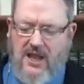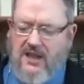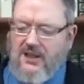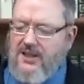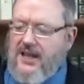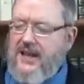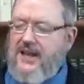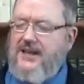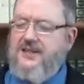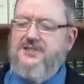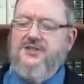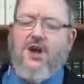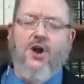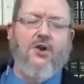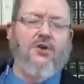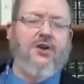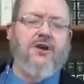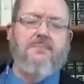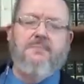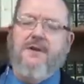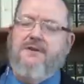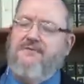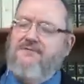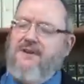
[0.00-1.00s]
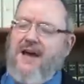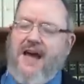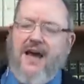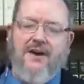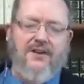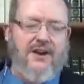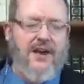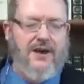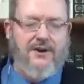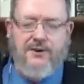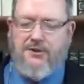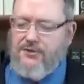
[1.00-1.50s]
Let us only be
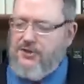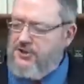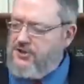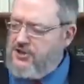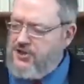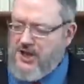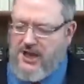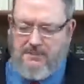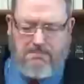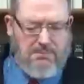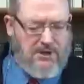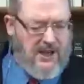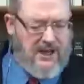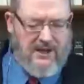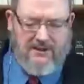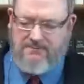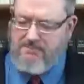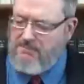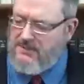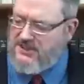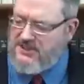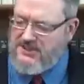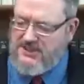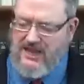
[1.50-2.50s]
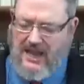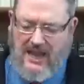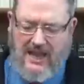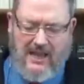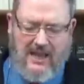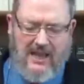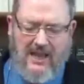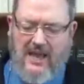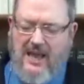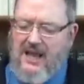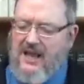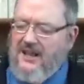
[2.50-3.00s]
found under the shed blood of Messiah.